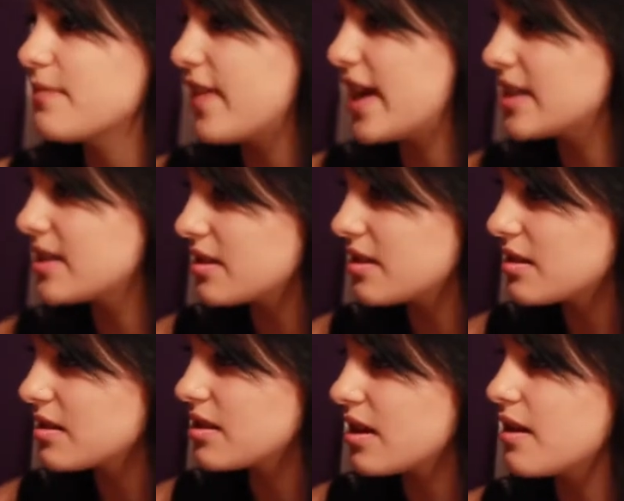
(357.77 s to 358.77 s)

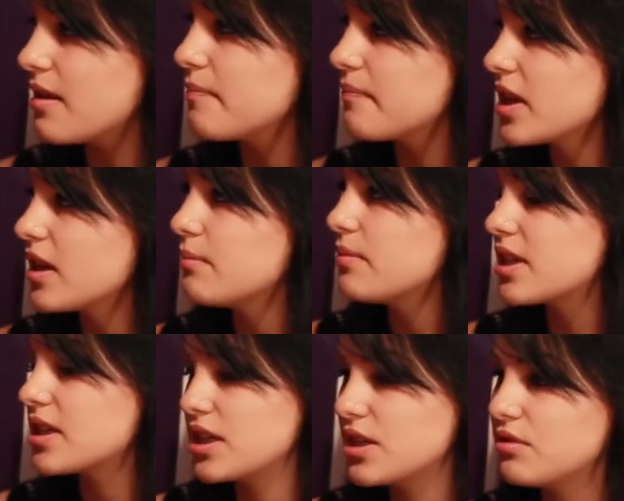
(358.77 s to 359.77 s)
fastings.
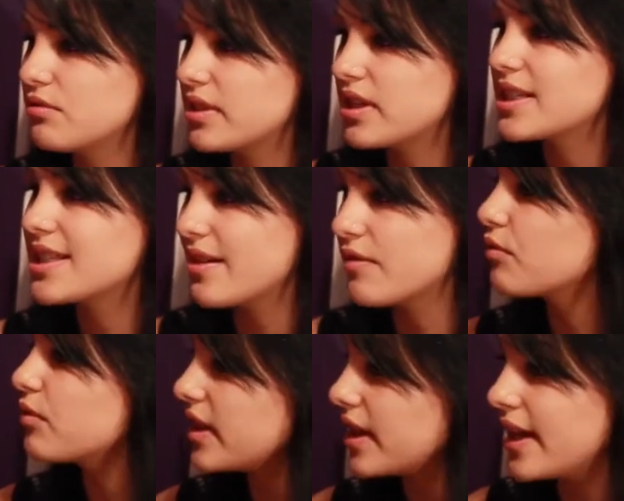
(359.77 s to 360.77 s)
Because I do readings
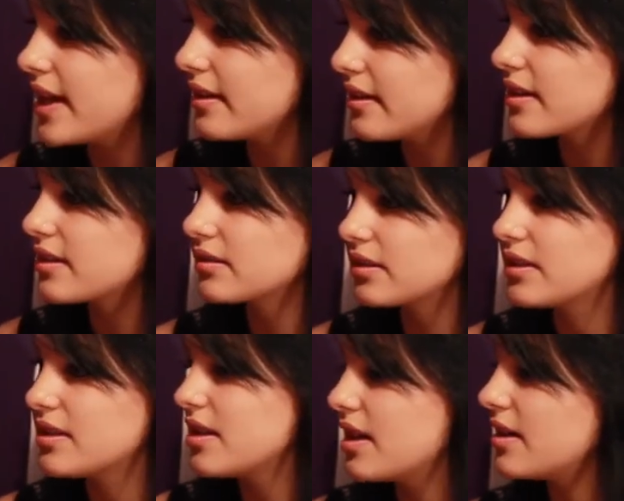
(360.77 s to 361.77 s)
every day, like
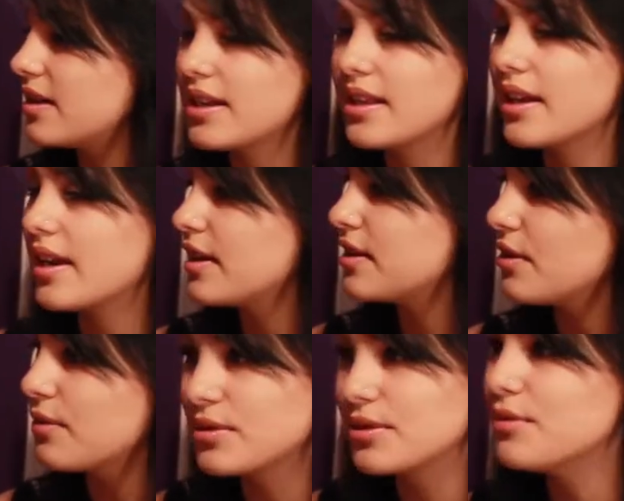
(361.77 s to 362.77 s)
there's not a day that I don't